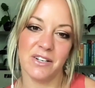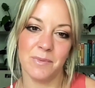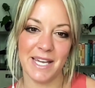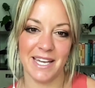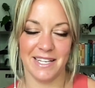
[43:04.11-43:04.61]

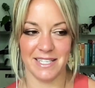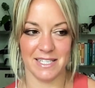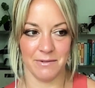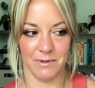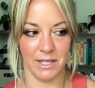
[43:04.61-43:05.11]
bit. It
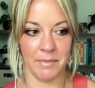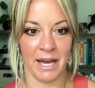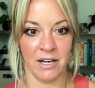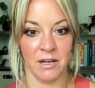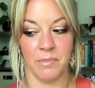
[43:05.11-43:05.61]
doesn't really
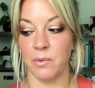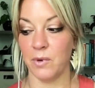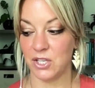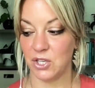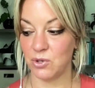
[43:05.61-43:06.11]
matter. But
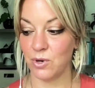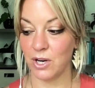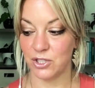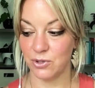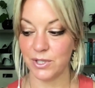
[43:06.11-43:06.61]
when you are
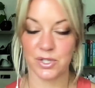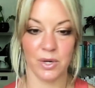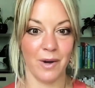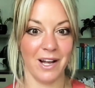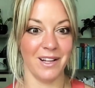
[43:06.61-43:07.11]
doing so
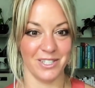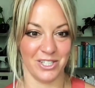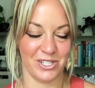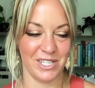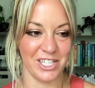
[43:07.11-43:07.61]
well on your
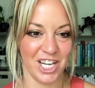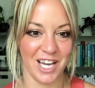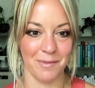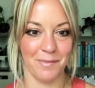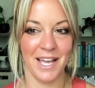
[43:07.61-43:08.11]

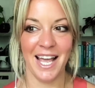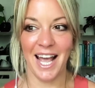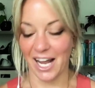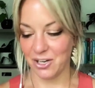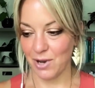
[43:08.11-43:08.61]
CGM
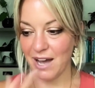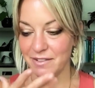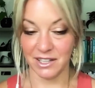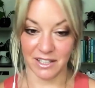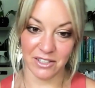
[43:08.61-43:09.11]
and you have
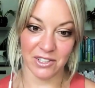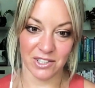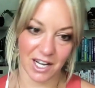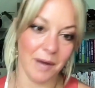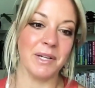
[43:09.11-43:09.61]
a little
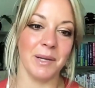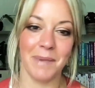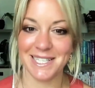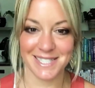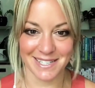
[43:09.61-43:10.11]
couple of
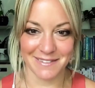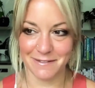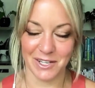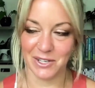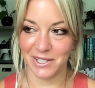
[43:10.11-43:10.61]
bites of,
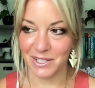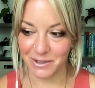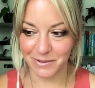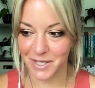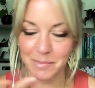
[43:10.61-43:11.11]
a
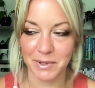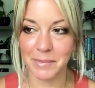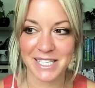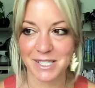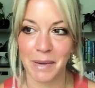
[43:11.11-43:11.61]
little couple of
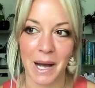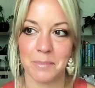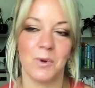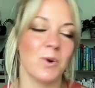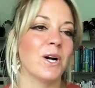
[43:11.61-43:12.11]
bites of
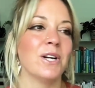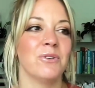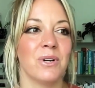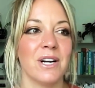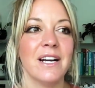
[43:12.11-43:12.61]
popcorn
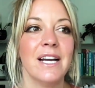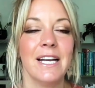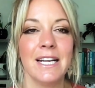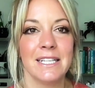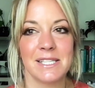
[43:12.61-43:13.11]
or
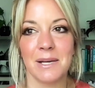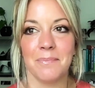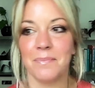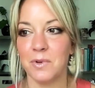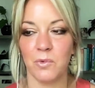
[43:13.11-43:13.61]
some
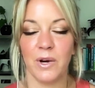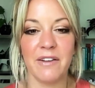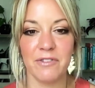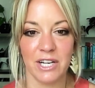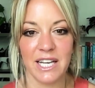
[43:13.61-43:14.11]

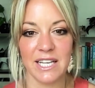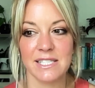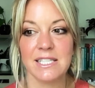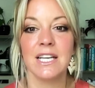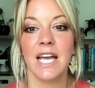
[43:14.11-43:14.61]
whatever it
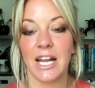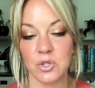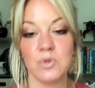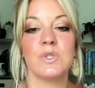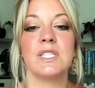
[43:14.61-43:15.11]
is, and
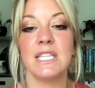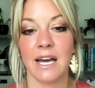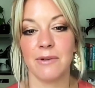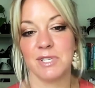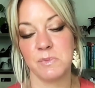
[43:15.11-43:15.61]
you see
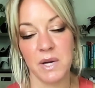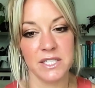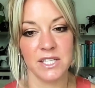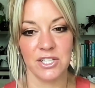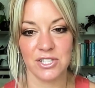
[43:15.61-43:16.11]
that response
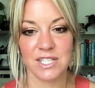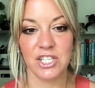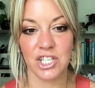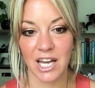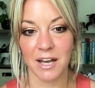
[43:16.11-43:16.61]
on your
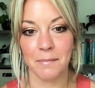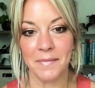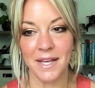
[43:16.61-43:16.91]
CGM,